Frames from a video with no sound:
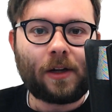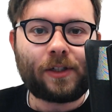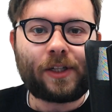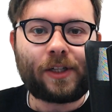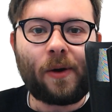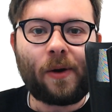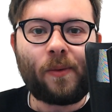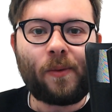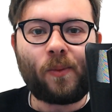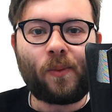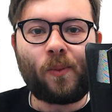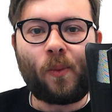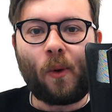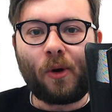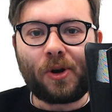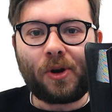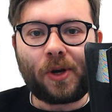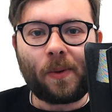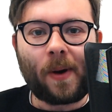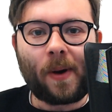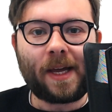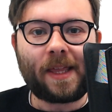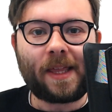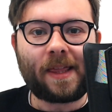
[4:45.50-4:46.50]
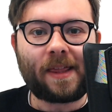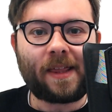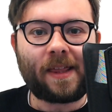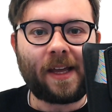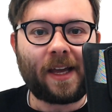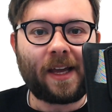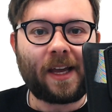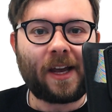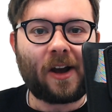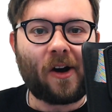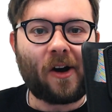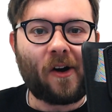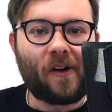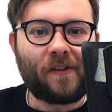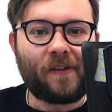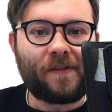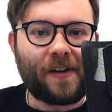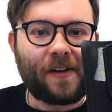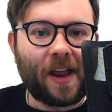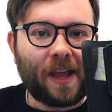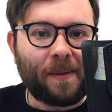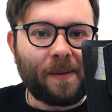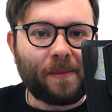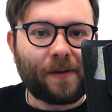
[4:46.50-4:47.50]
So what do I think of
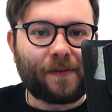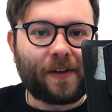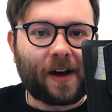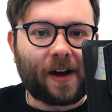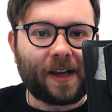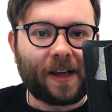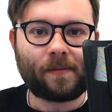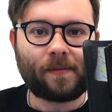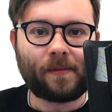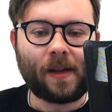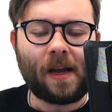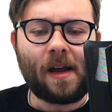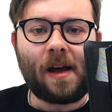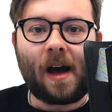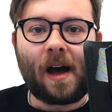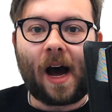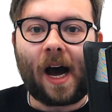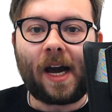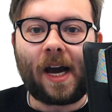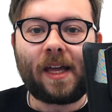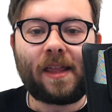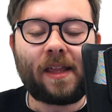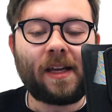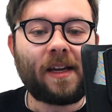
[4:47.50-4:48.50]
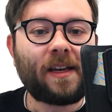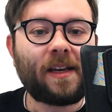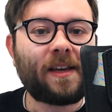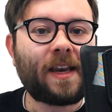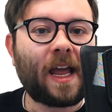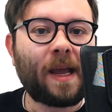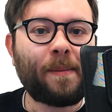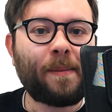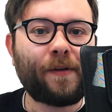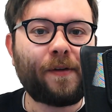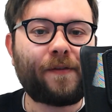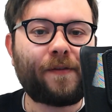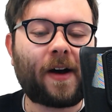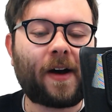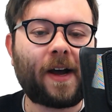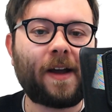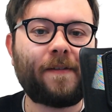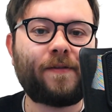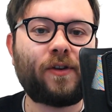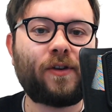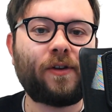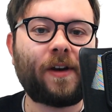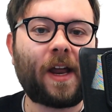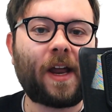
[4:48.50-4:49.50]
Namify? I think Namify
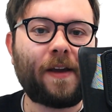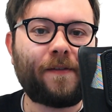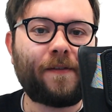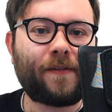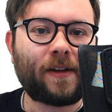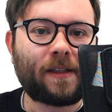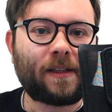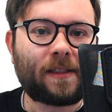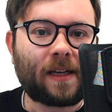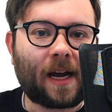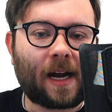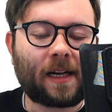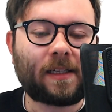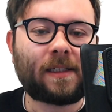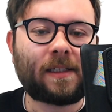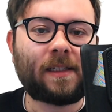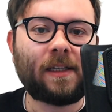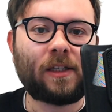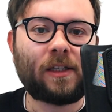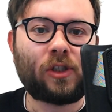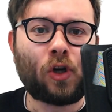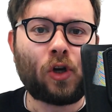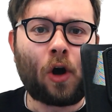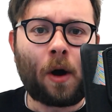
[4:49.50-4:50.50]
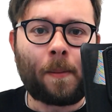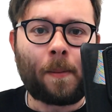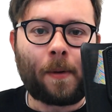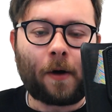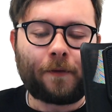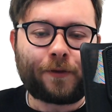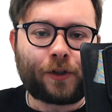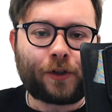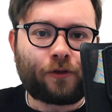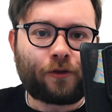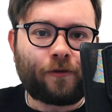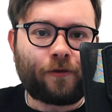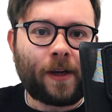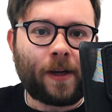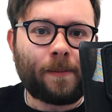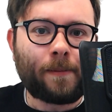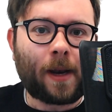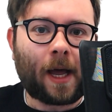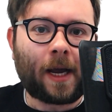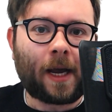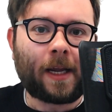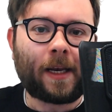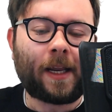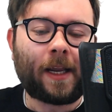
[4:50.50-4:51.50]
have done a fantastic job of
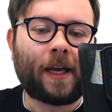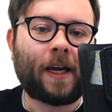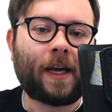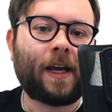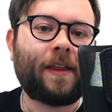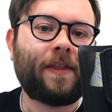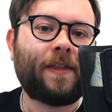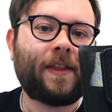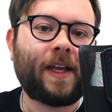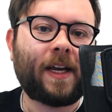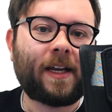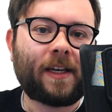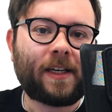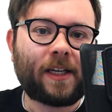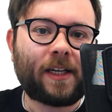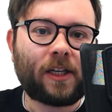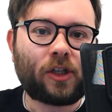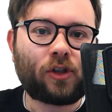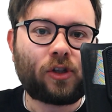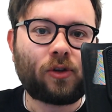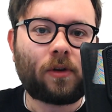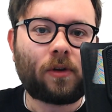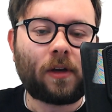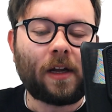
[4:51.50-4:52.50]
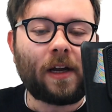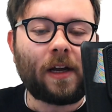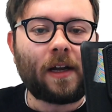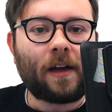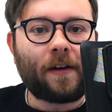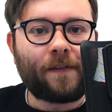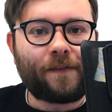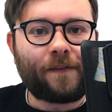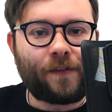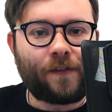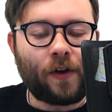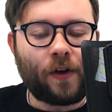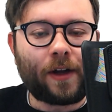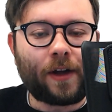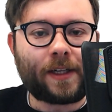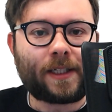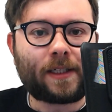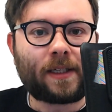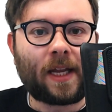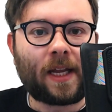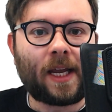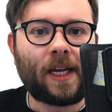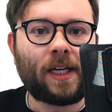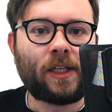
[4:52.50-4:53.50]
streamlining the initial first
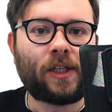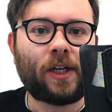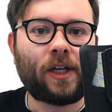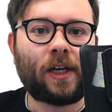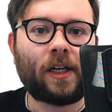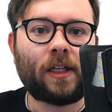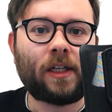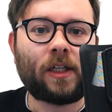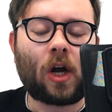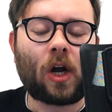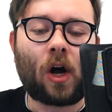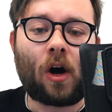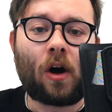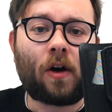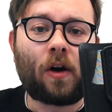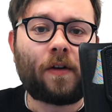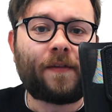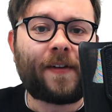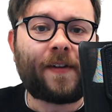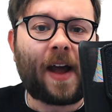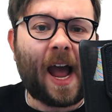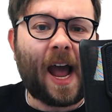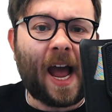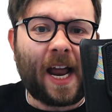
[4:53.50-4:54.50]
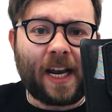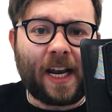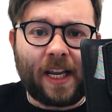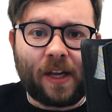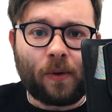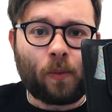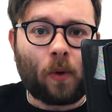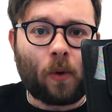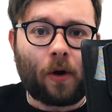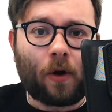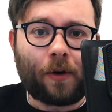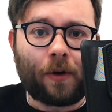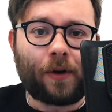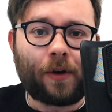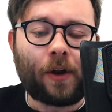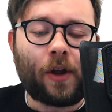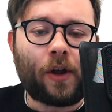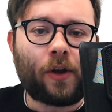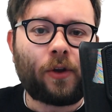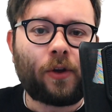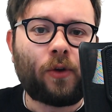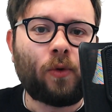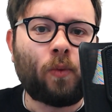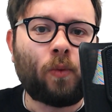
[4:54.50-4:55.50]
stages of anyone
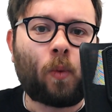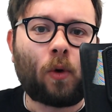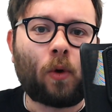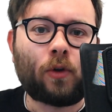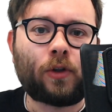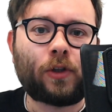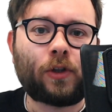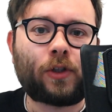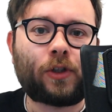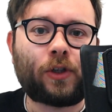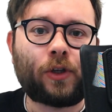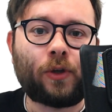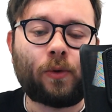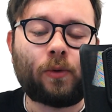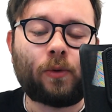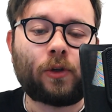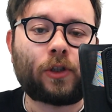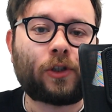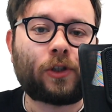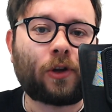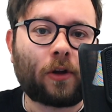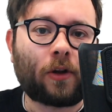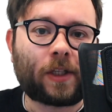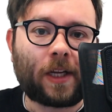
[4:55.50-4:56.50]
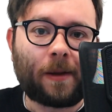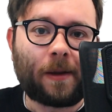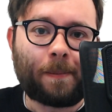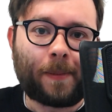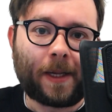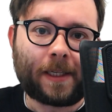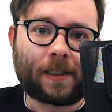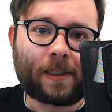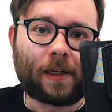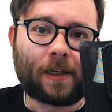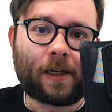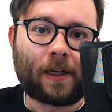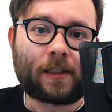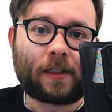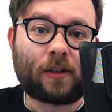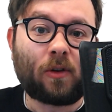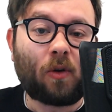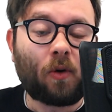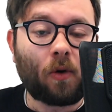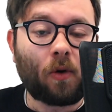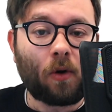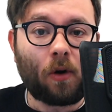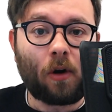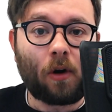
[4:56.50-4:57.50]
who wants to start a business
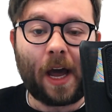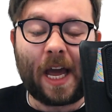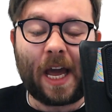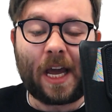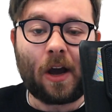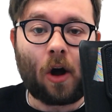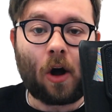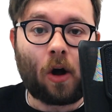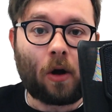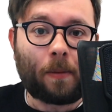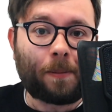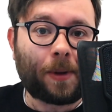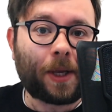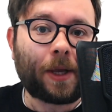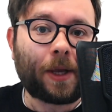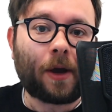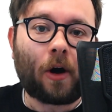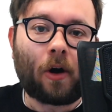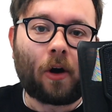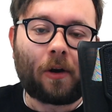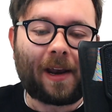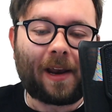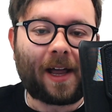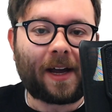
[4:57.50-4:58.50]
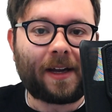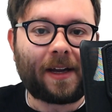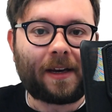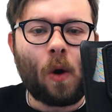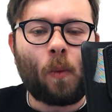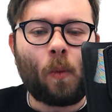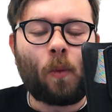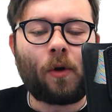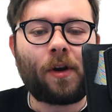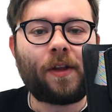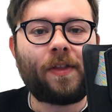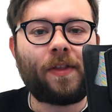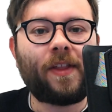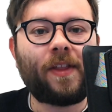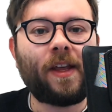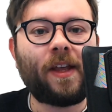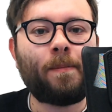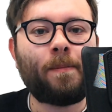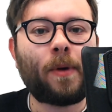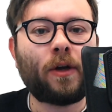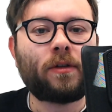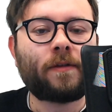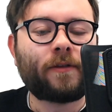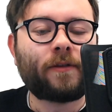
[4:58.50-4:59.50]
or a hobby online. One of the
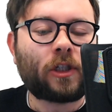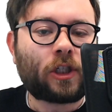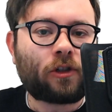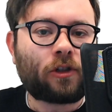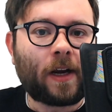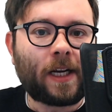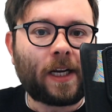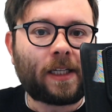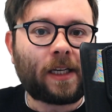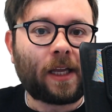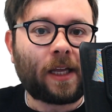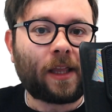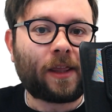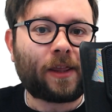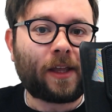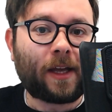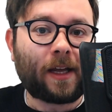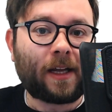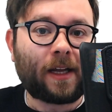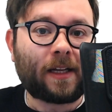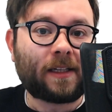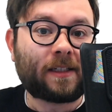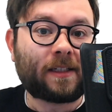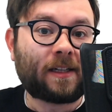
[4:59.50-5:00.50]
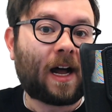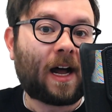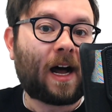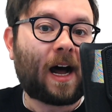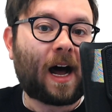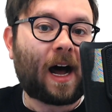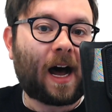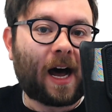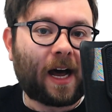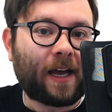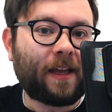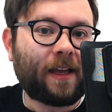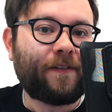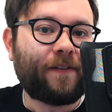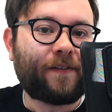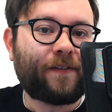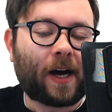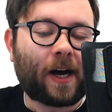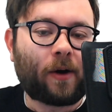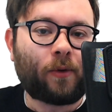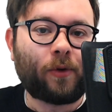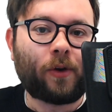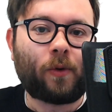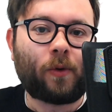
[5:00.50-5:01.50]
most frustrating things that I
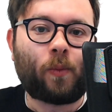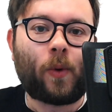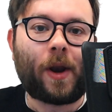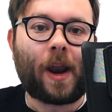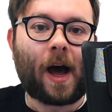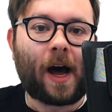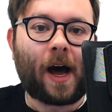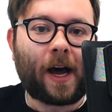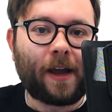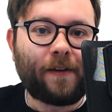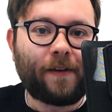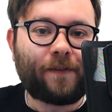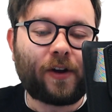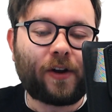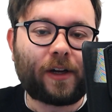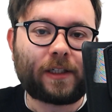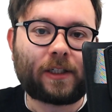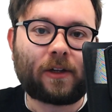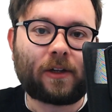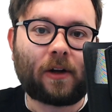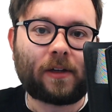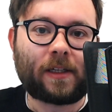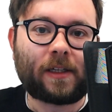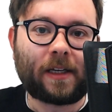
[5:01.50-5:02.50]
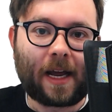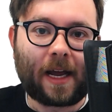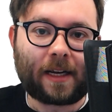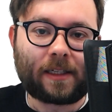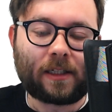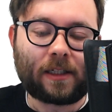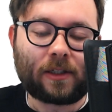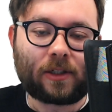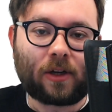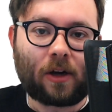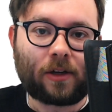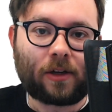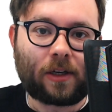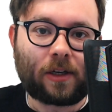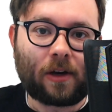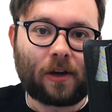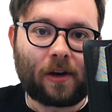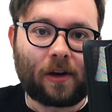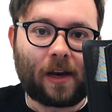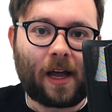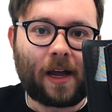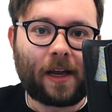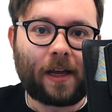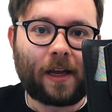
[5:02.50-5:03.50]
found when I first started getting started
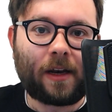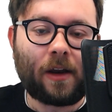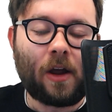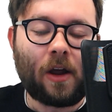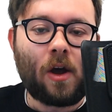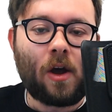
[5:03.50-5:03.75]
online